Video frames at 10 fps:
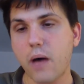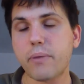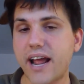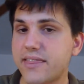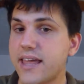
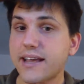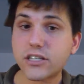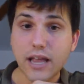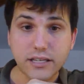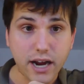But I think
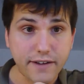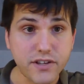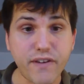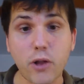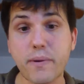as kind of
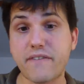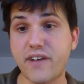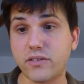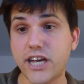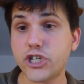developing a
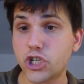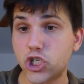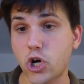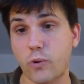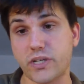foundation,
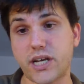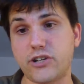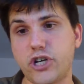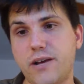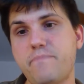start with
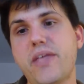Sketchy.